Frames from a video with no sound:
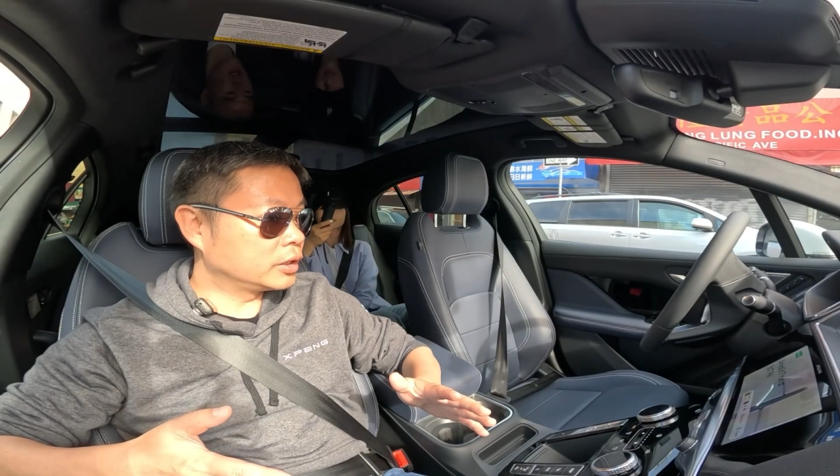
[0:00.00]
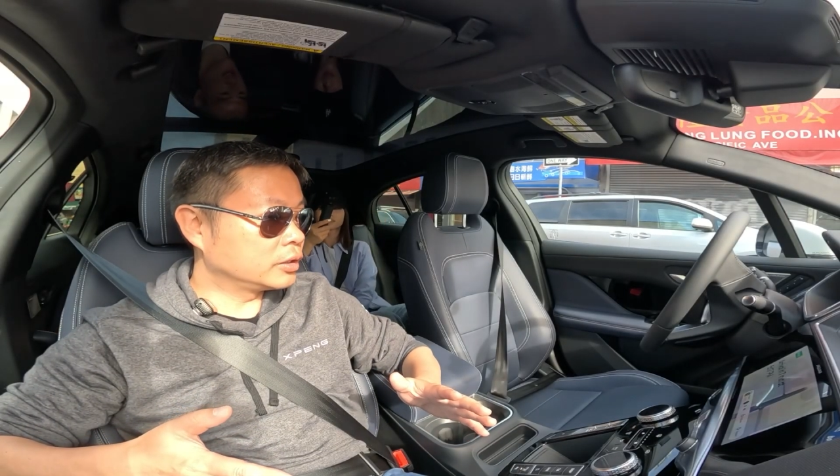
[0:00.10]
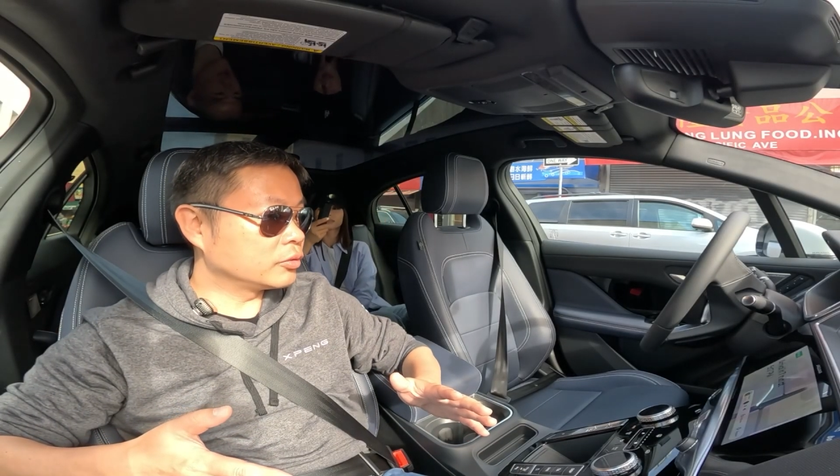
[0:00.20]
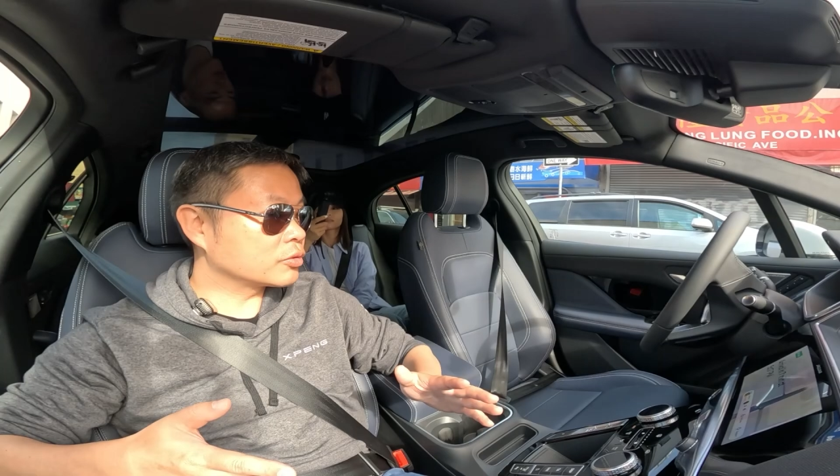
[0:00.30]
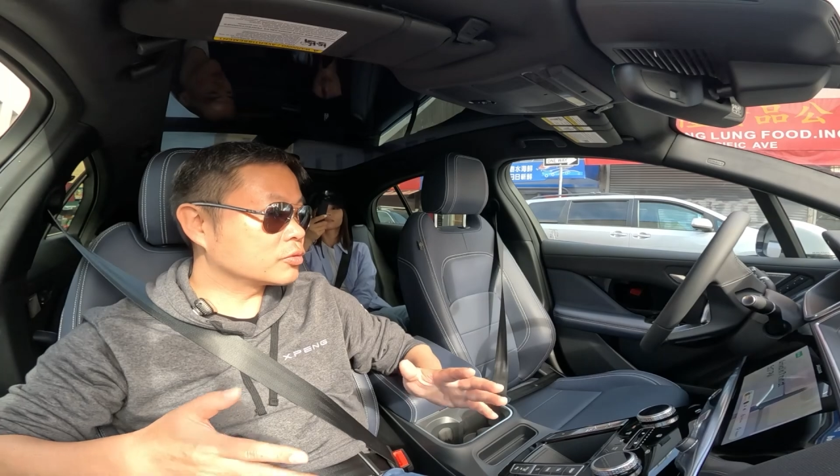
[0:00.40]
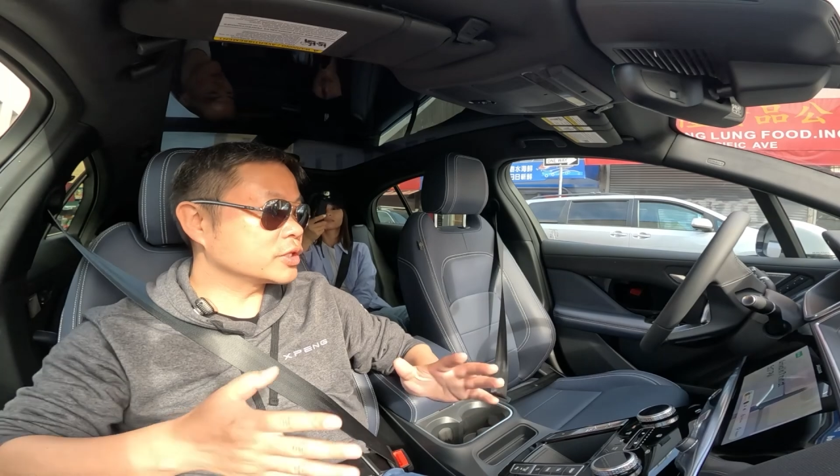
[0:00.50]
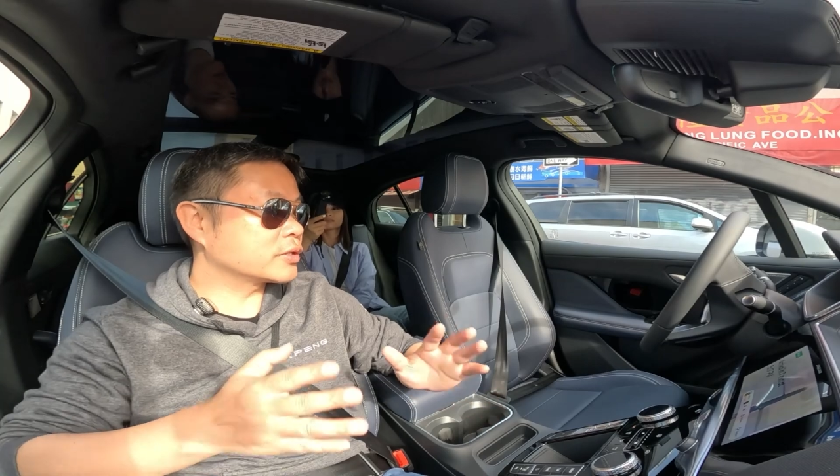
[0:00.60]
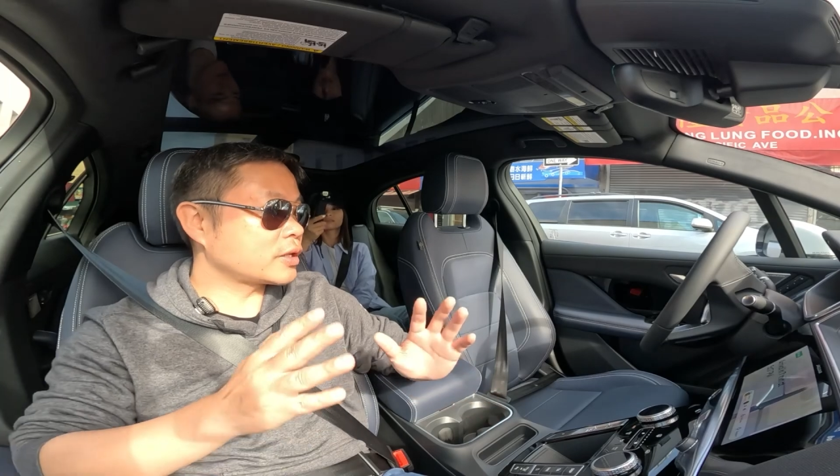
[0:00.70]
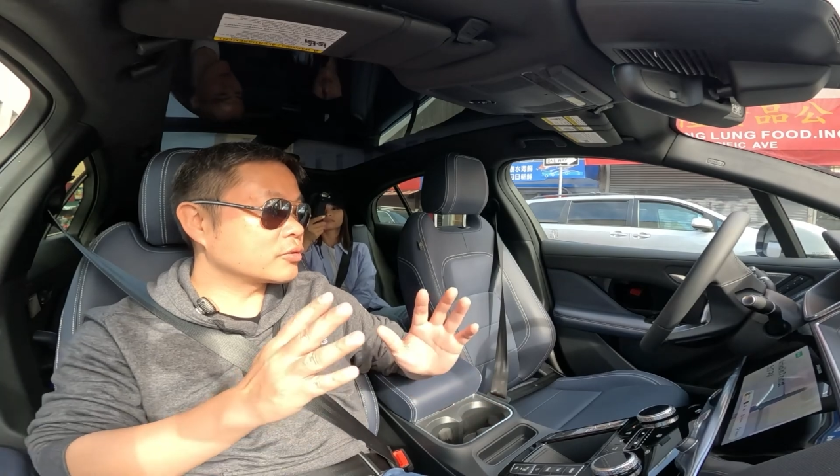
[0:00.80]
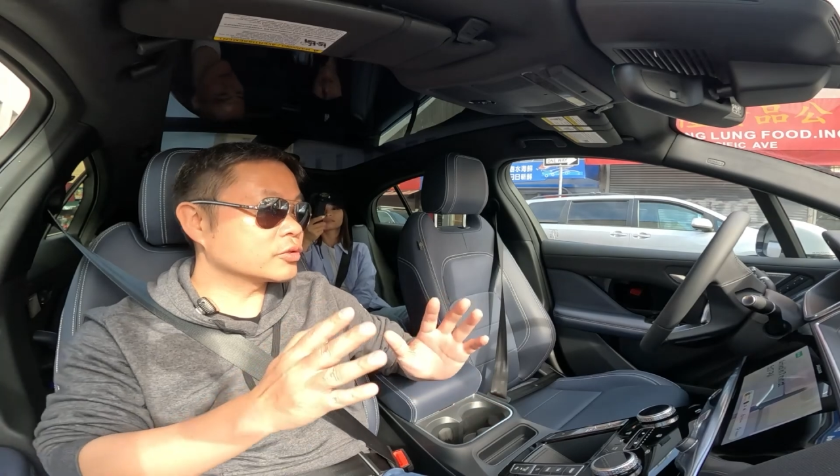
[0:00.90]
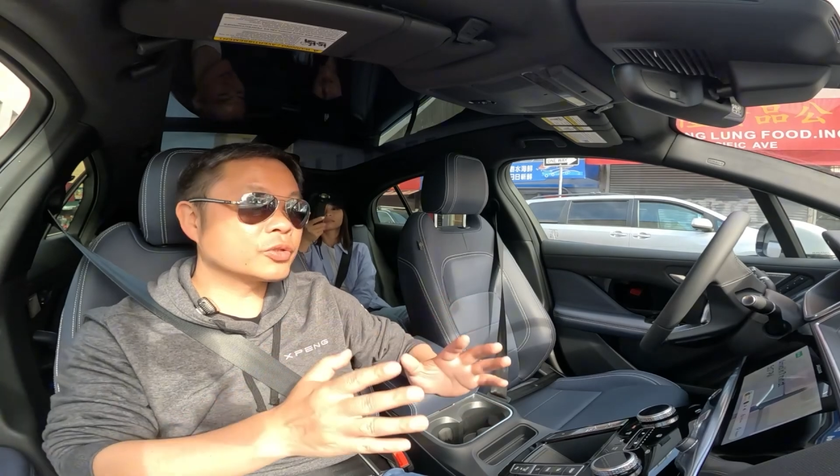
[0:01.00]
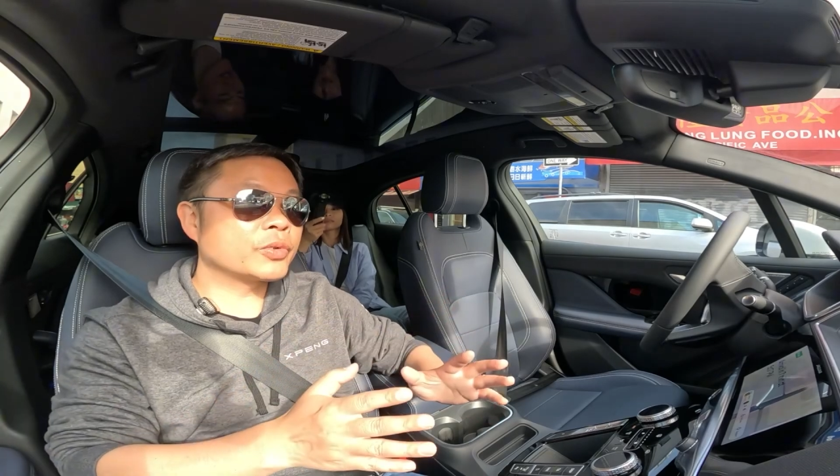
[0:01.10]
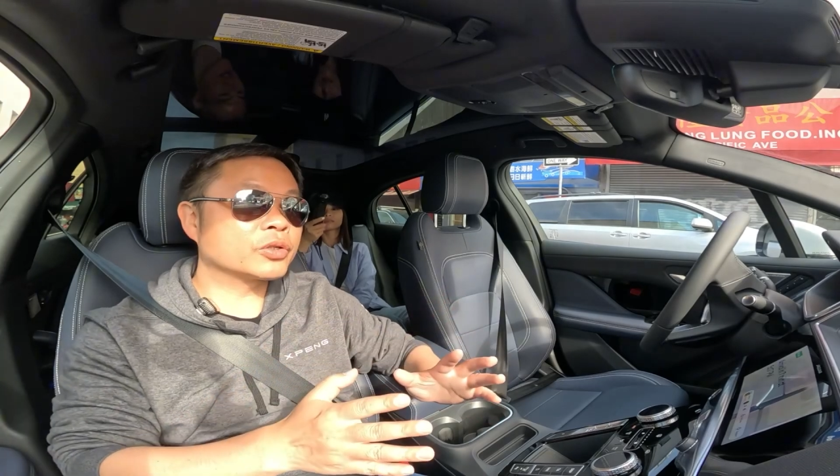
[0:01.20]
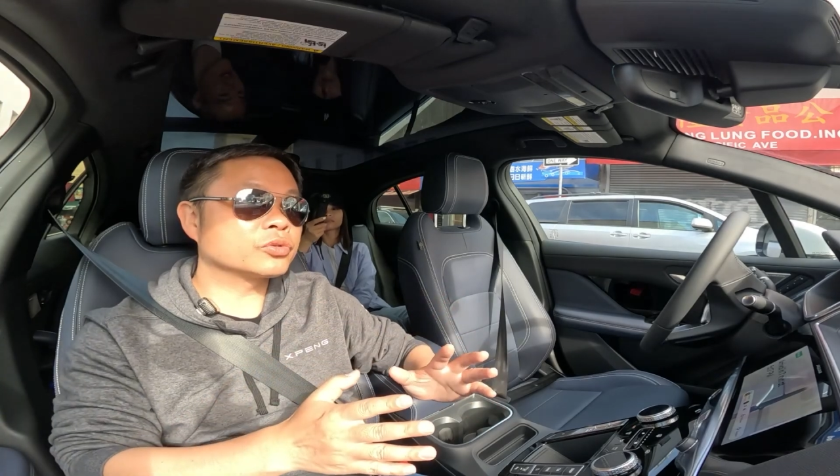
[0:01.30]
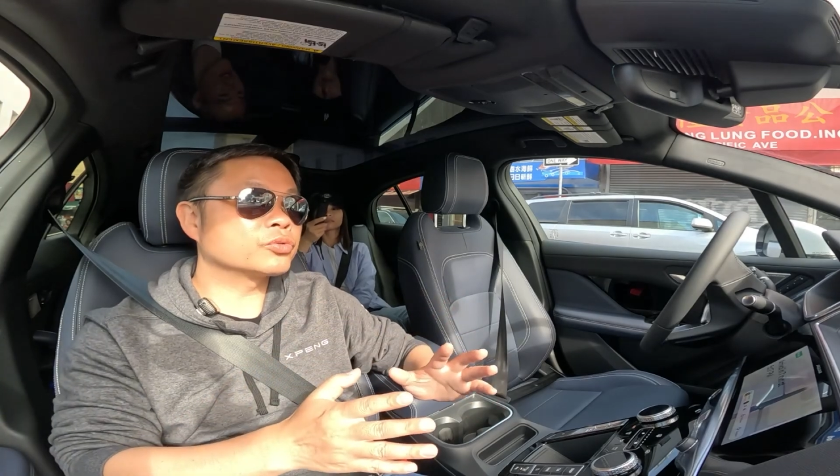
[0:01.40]
I think the
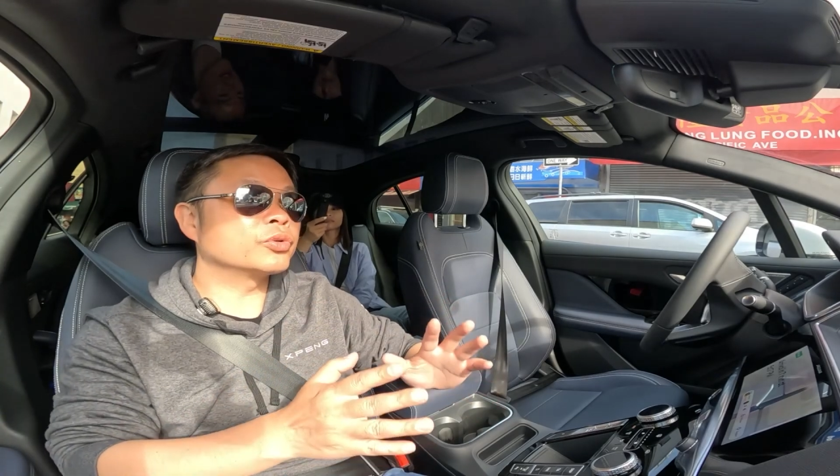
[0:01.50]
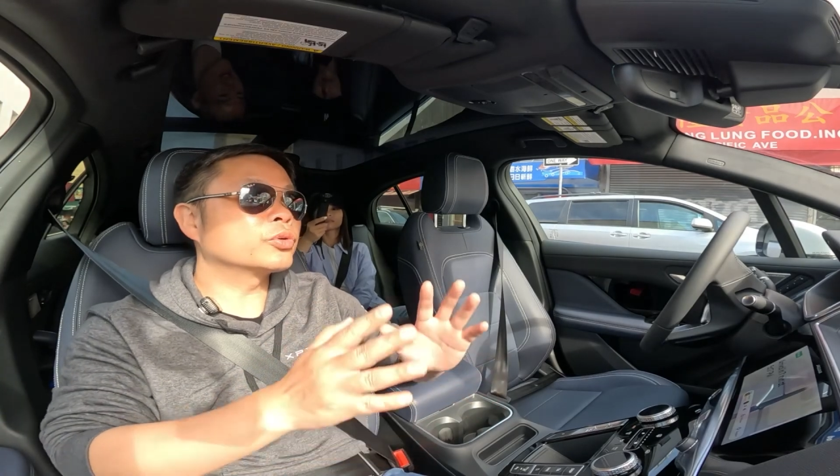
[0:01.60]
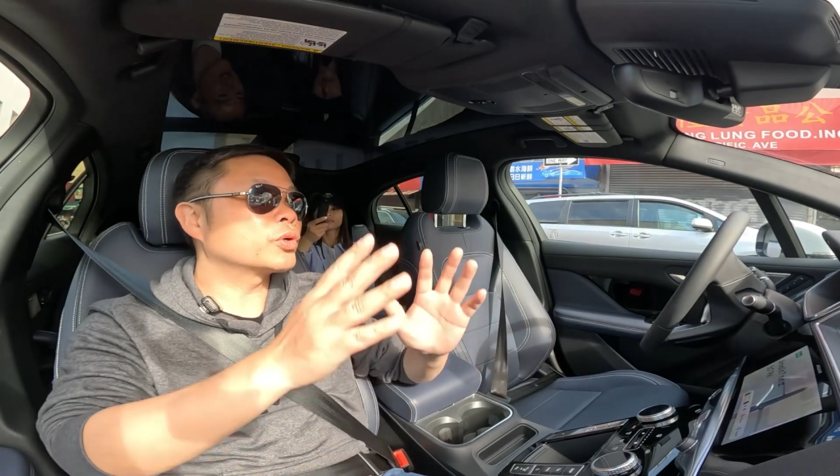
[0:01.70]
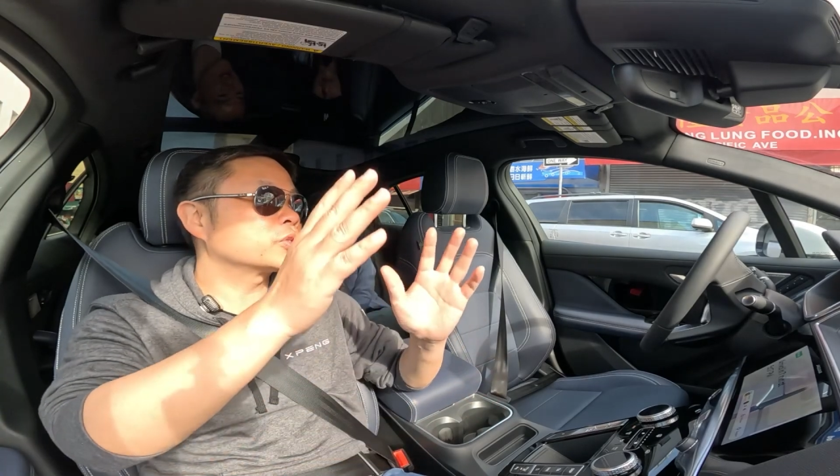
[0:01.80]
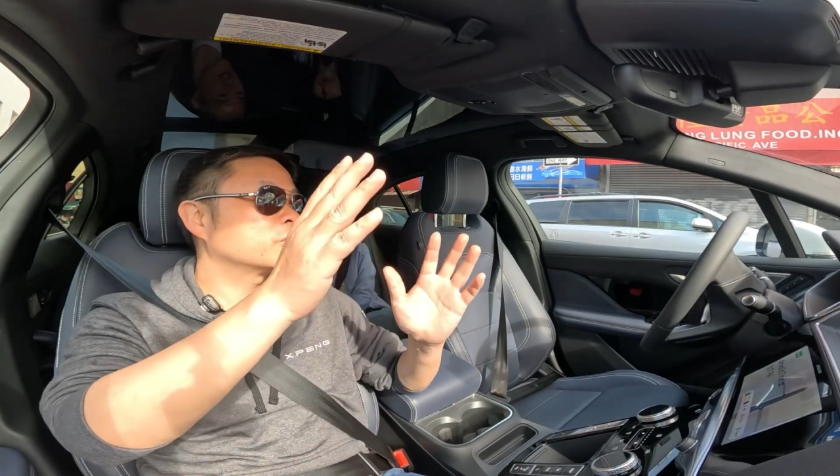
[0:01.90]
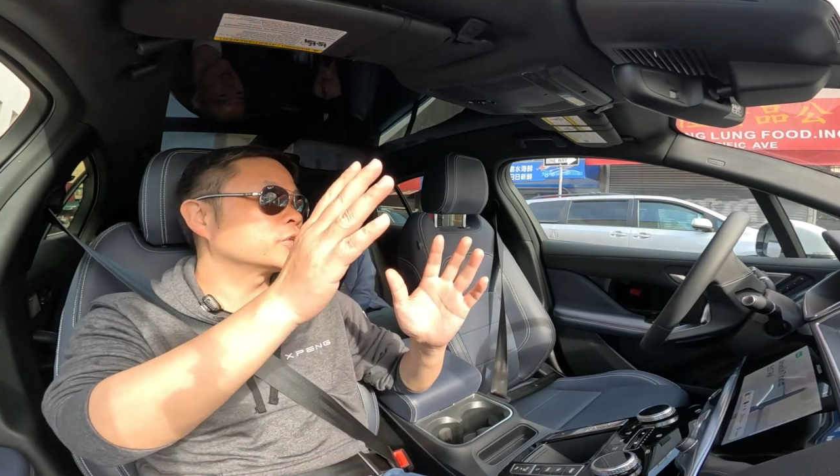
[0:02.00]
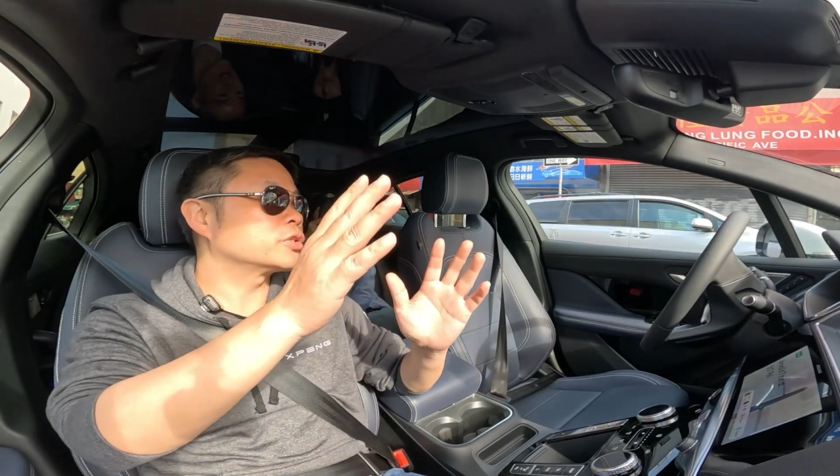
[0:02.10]
cloud is going to